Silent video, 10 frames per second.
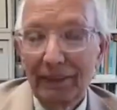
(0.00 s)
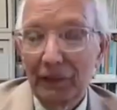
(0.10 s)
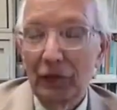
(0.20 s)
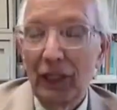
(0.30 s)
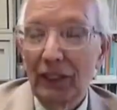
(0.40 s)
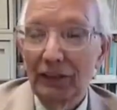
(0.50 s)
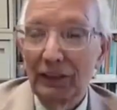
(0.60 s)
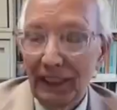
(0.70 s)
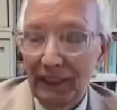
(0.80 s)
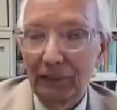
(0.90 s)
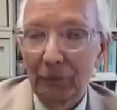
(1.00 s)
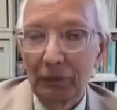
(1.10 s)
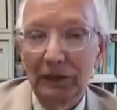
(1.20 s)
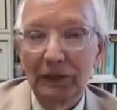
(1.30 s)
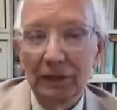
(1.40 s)
It's not yet
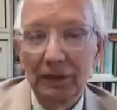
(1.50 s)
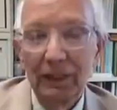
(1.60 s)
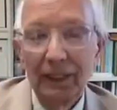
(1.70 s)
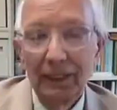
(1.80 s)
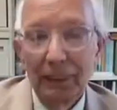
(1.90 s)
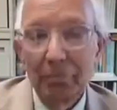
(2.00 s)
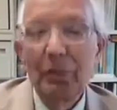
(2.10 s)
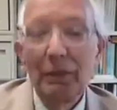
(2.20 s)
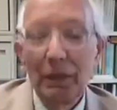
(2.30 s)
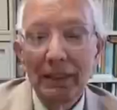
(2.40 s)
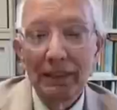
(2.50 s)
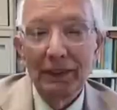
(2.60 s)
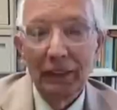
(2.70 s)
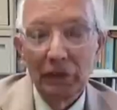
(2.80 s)
been implemented